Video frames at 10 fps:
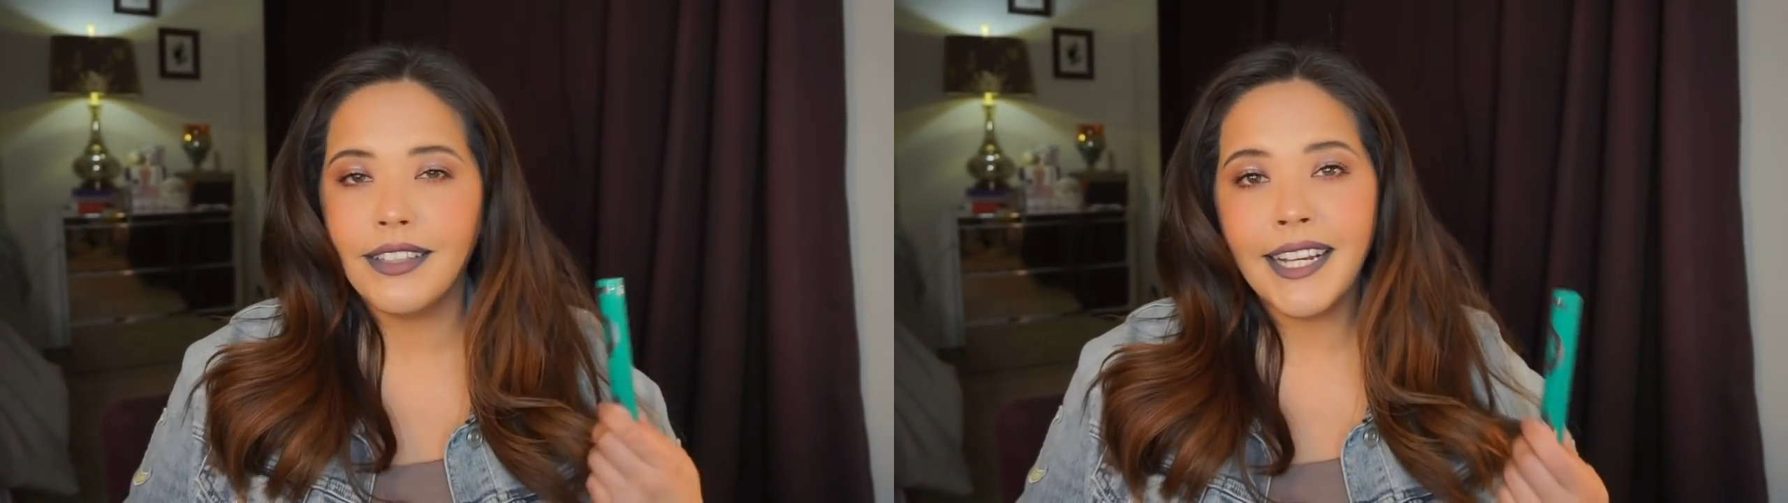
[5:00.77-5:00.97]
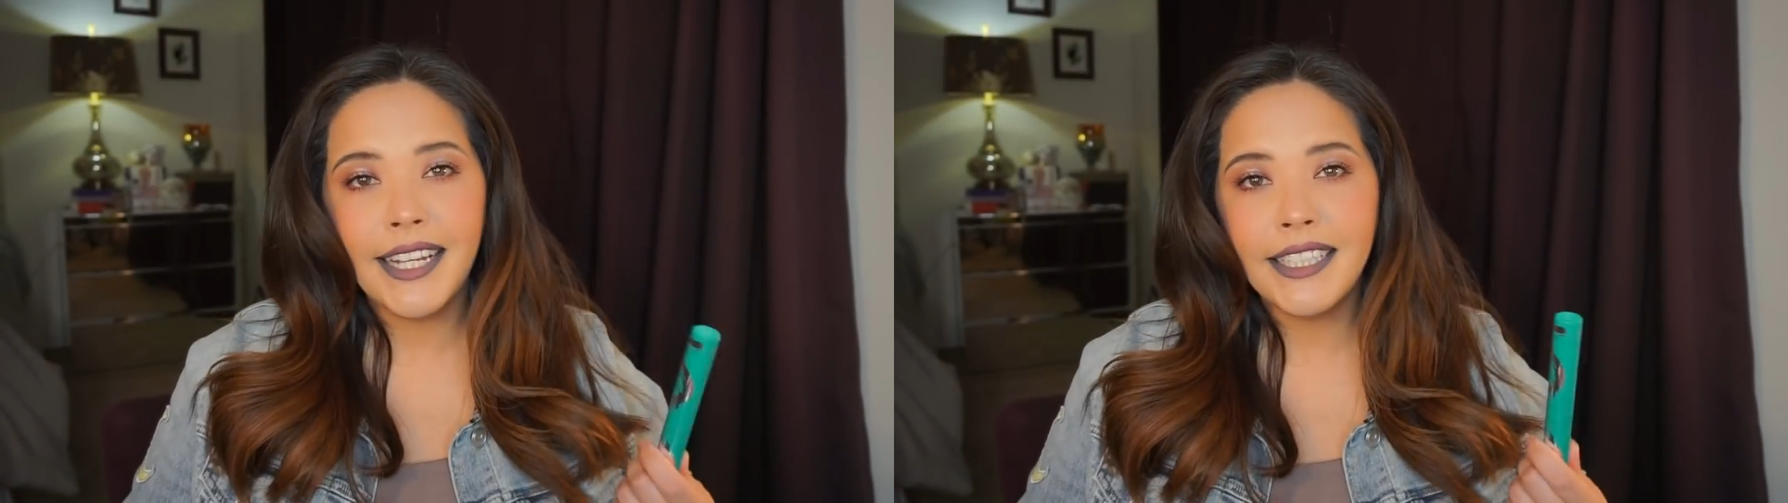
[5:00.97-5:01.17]

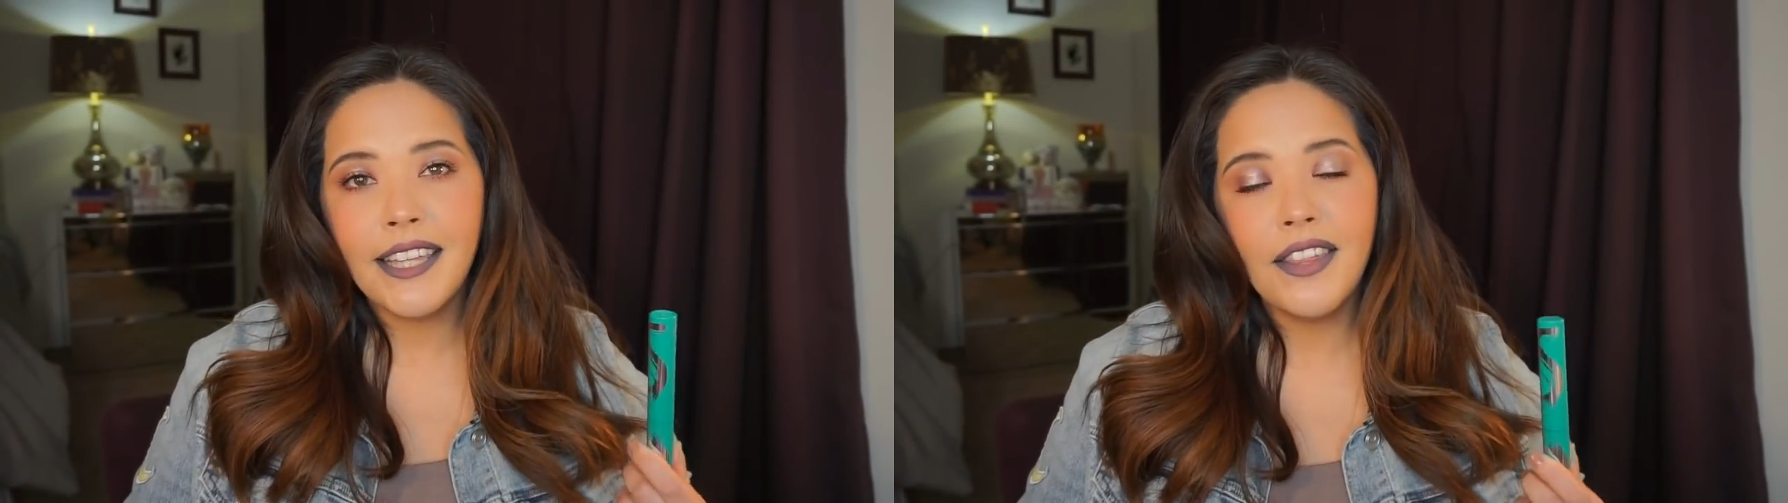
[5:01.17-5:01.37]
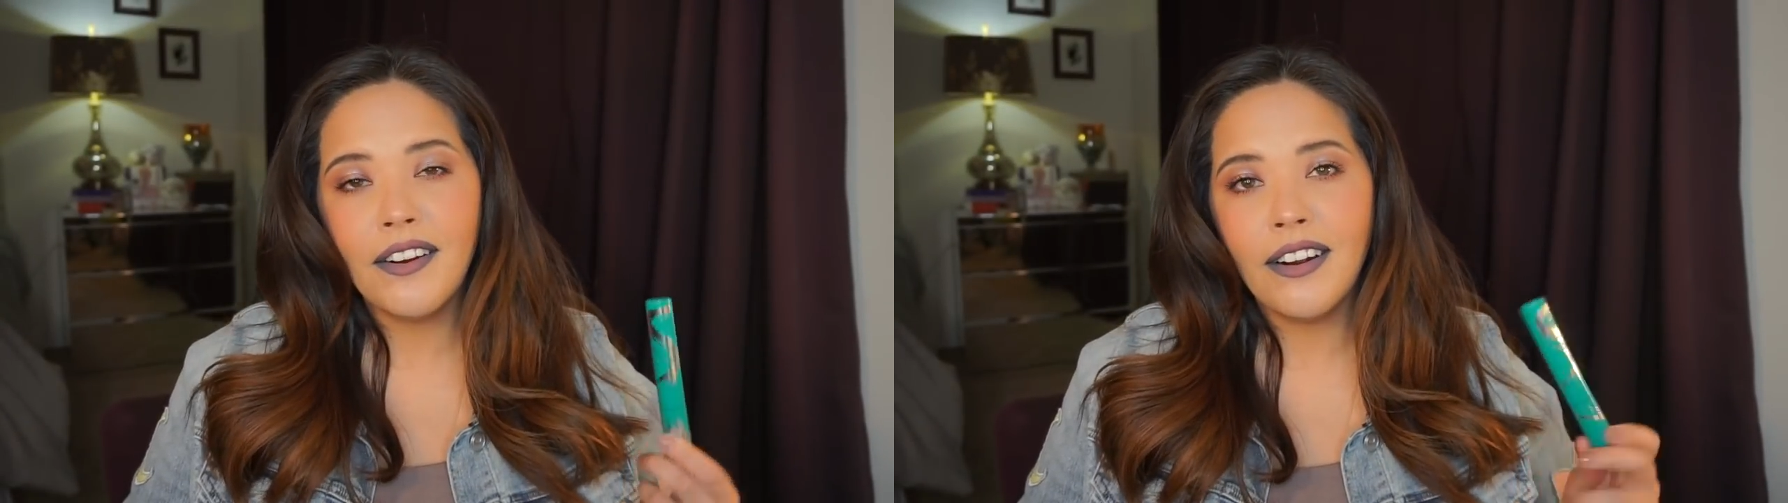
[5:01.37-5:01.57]
Like I
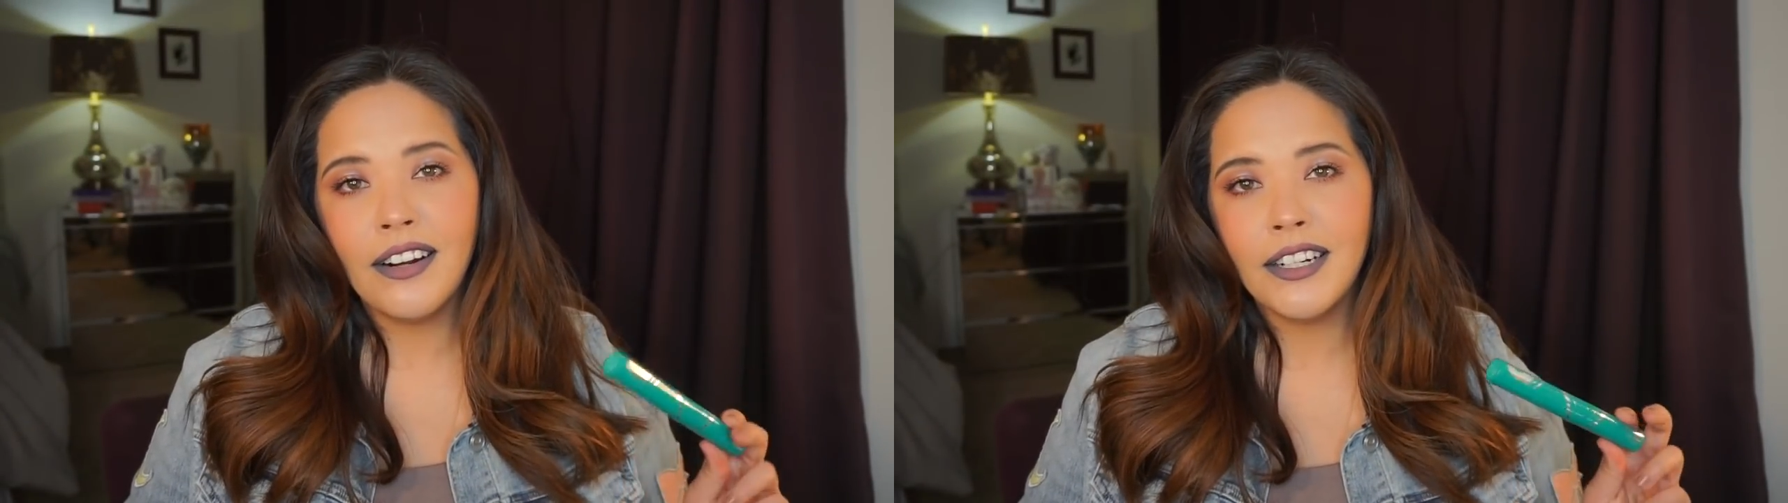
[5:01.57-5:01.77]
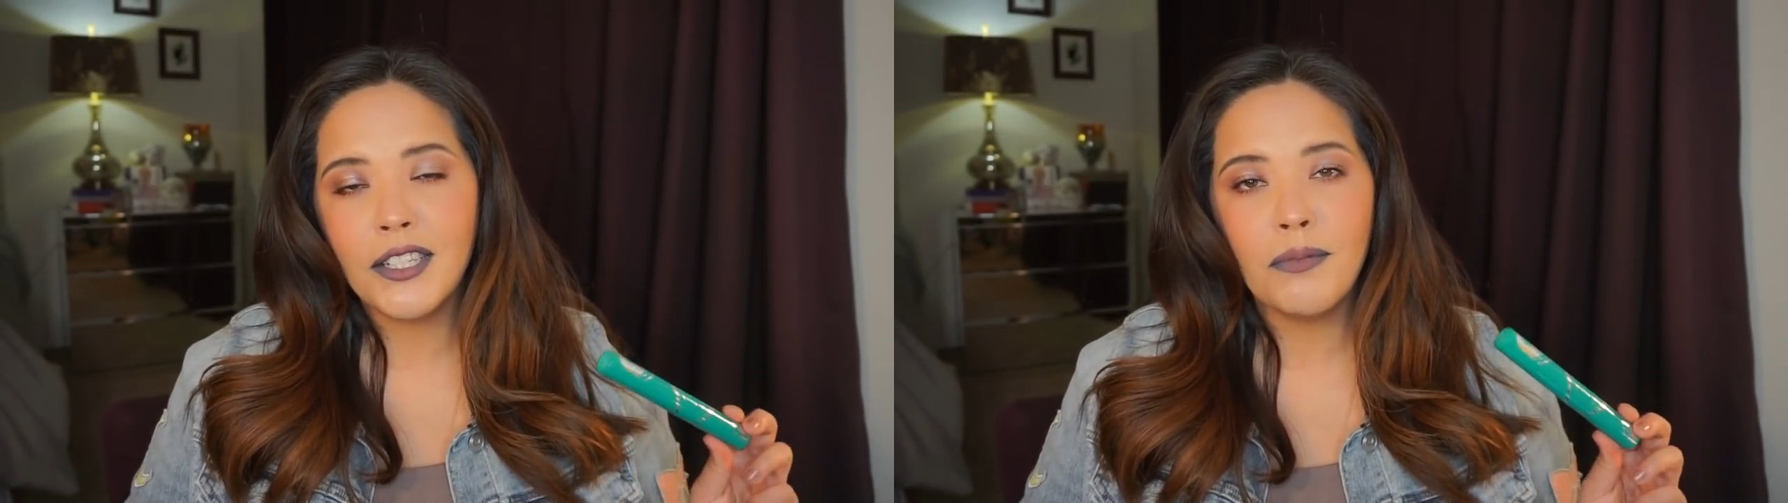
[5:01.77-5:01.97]
said, there
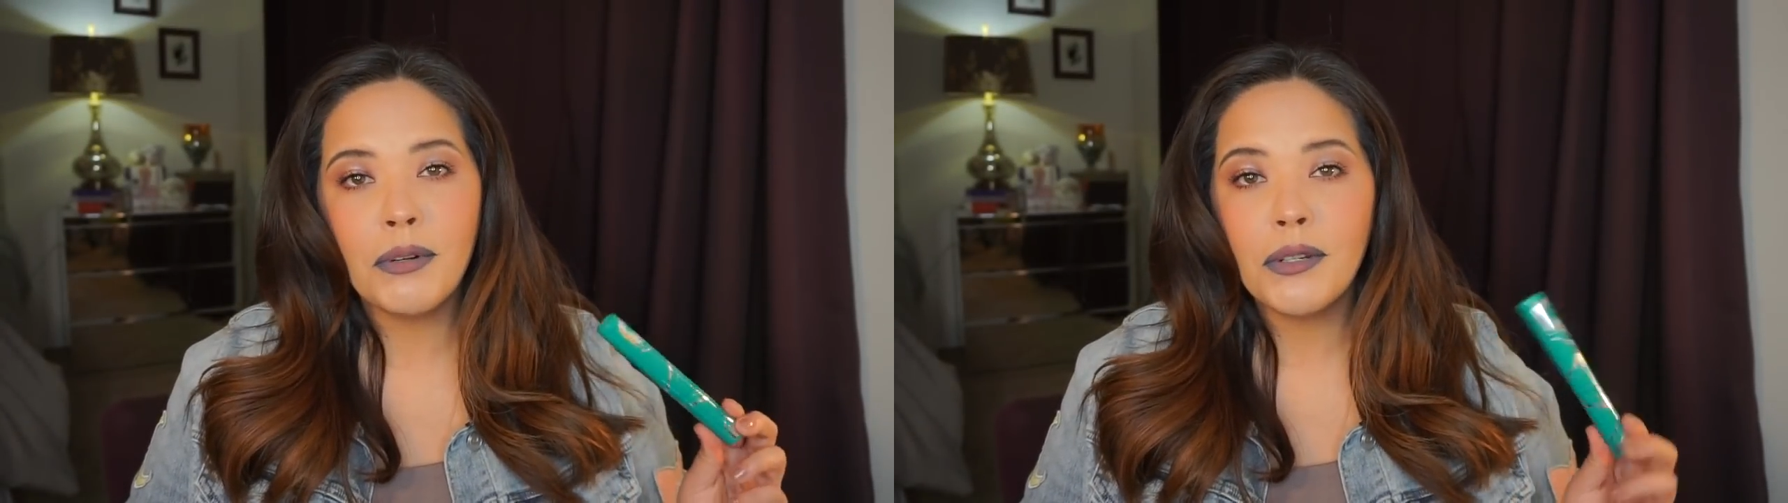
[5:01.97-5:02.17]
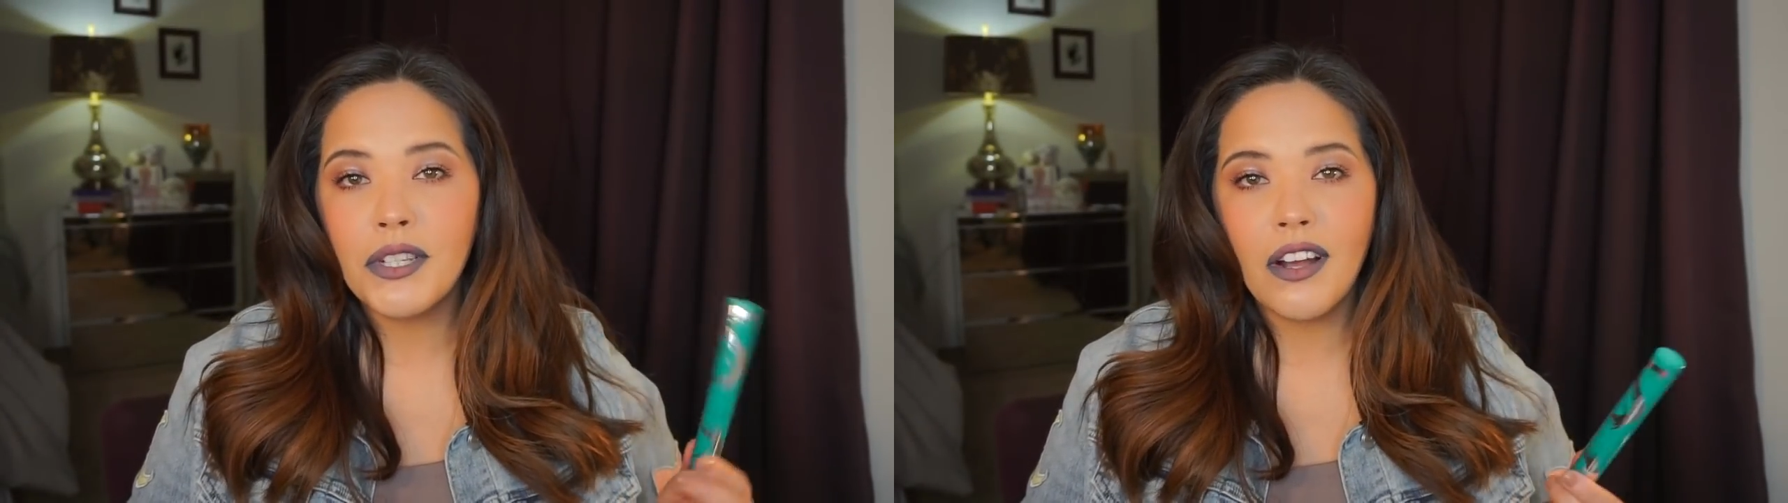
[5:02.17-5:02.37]
are some pros